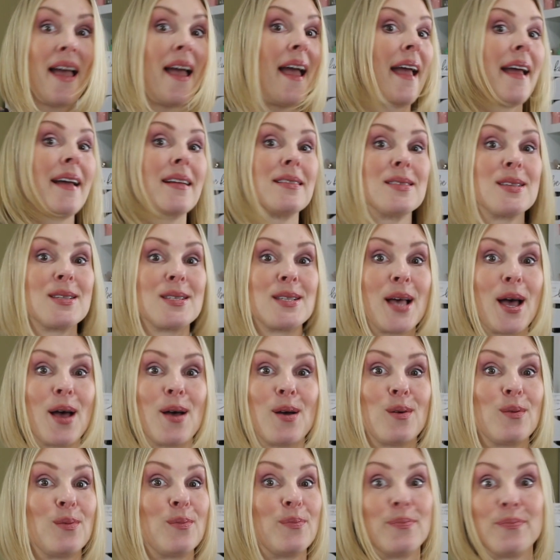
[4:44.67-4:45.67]
And
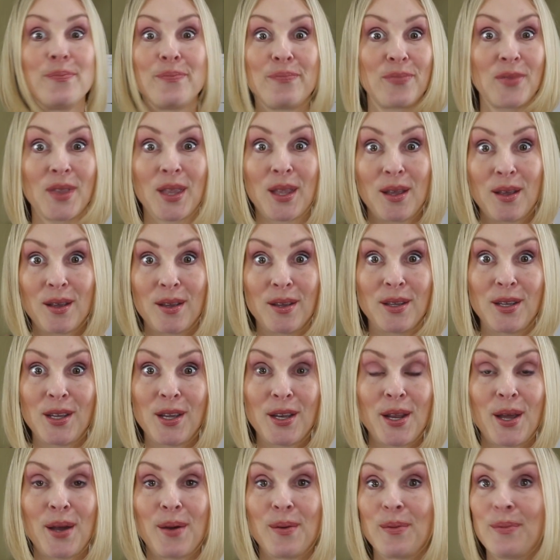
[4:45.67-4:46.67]
so, you
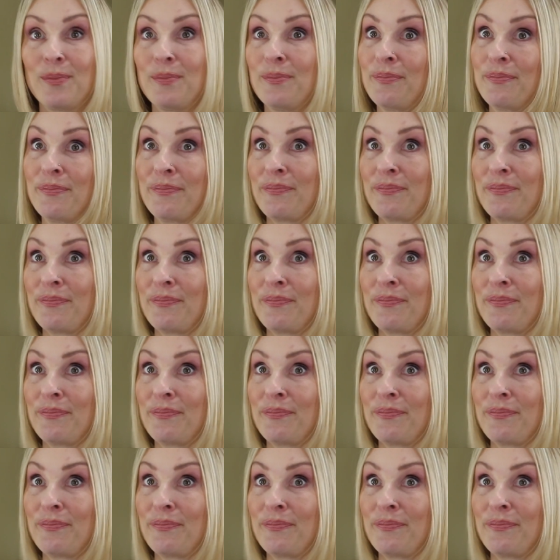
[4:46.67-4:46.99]
know,